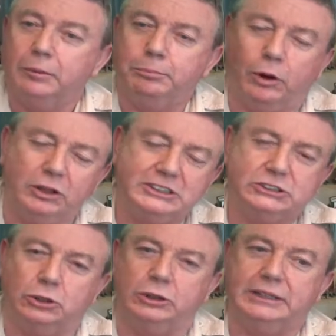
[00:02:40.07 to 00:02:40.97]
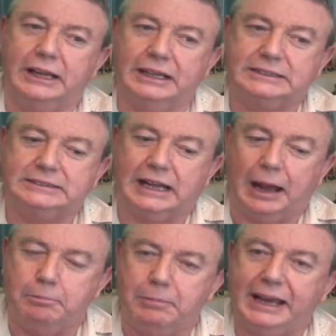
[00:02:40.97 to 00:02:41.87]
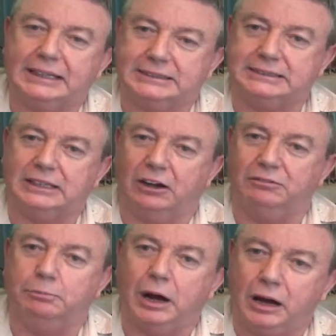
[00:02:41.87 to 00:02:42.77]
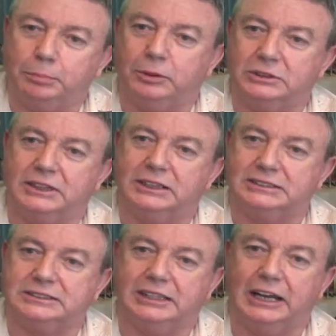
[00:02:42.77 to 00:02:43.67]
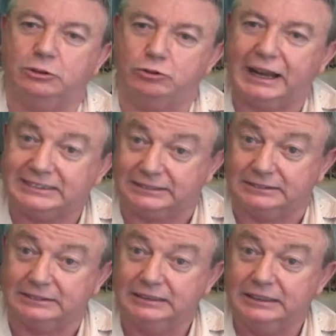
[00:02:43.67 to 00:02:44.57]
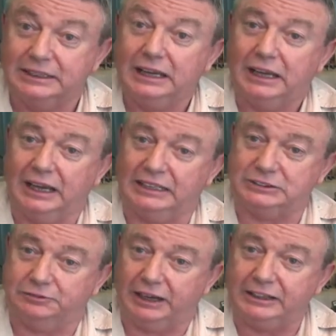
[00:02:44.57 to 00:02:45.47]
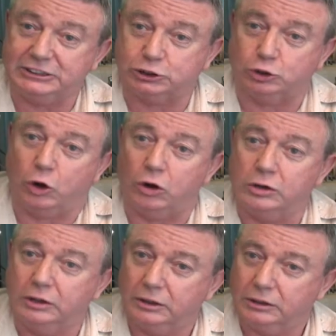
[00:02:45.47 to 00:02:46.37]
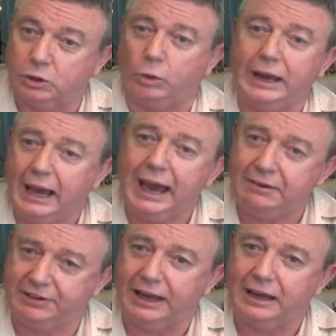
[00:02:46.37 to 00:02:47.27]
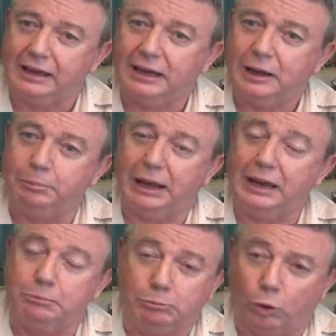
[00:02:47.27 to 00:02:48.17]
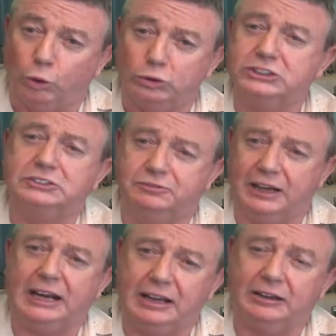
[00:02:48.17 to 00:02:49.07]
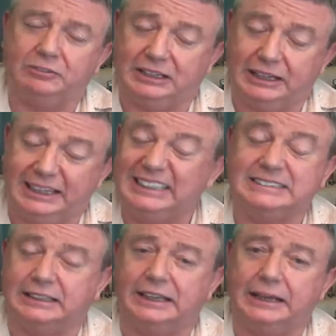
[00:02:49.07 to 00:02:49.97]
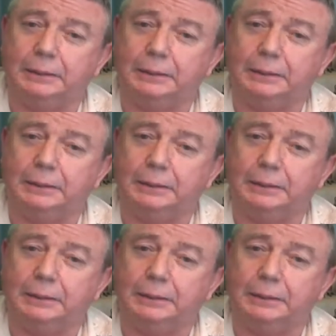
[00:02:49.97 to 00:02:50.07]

Polystone is a mix of marble dust and resin. It's very strong, quite heavy, but it molds very easily.